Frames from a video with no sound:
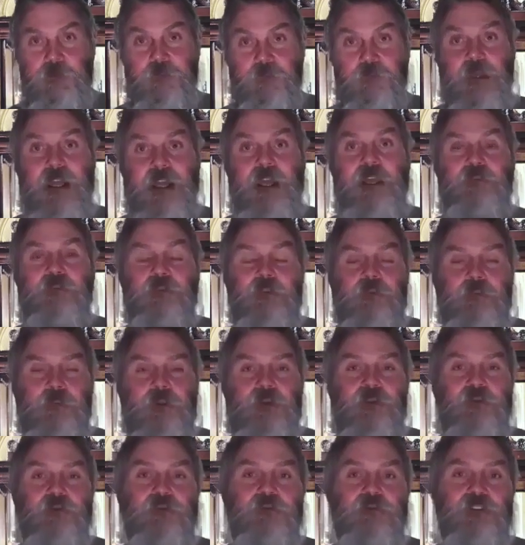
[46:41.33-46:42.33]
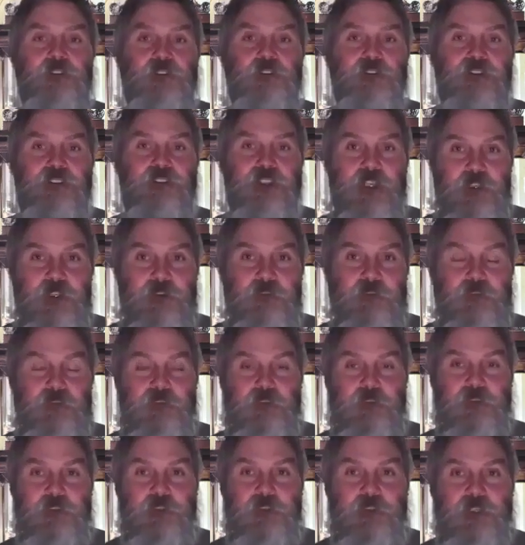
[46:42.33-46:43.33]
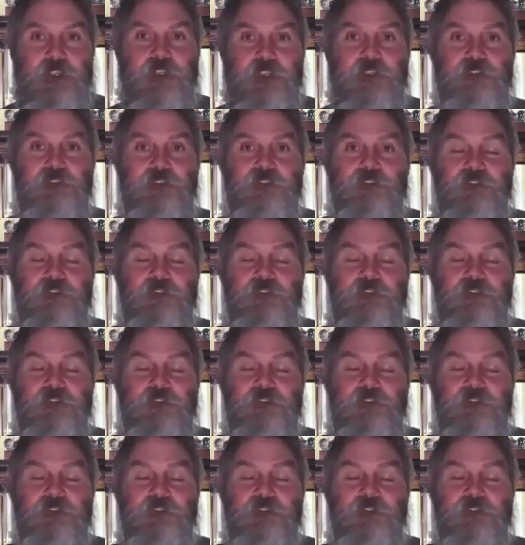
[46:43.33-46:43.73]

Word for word: Judaism and remove their guilt.